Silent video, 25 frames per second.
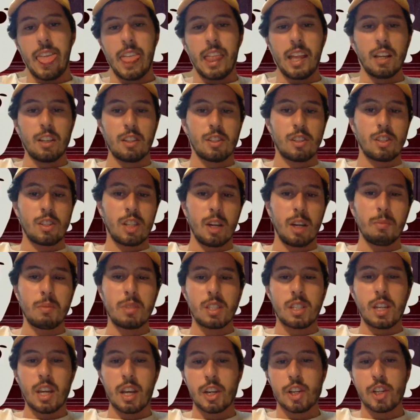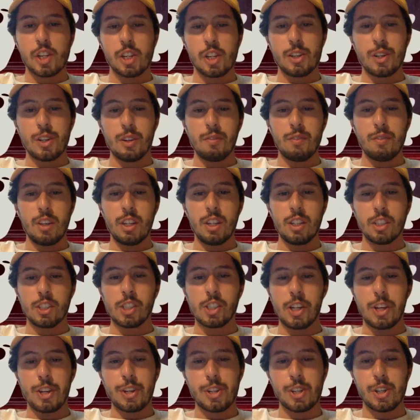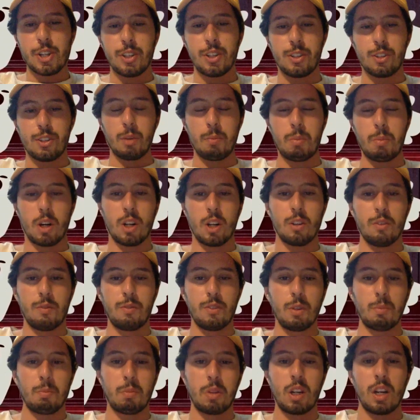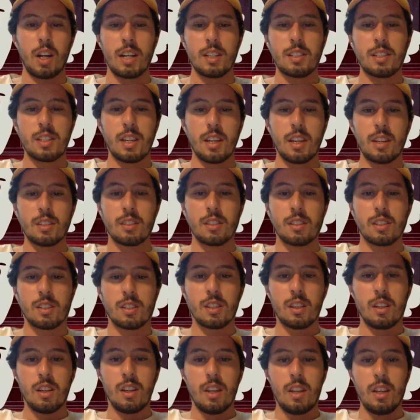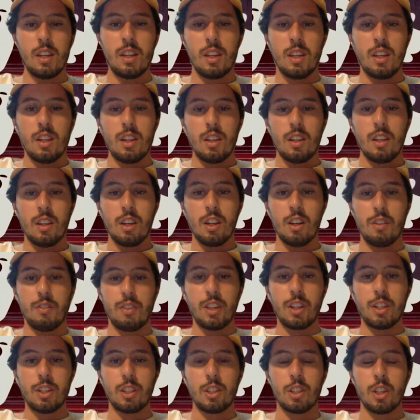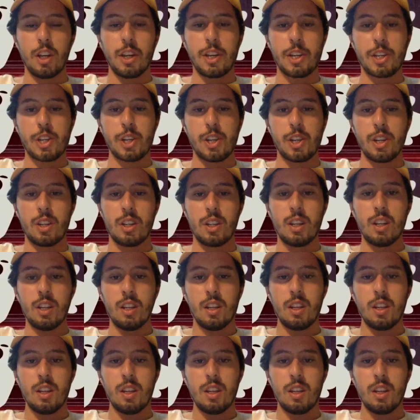a subsection of integration or a part of the process of integration.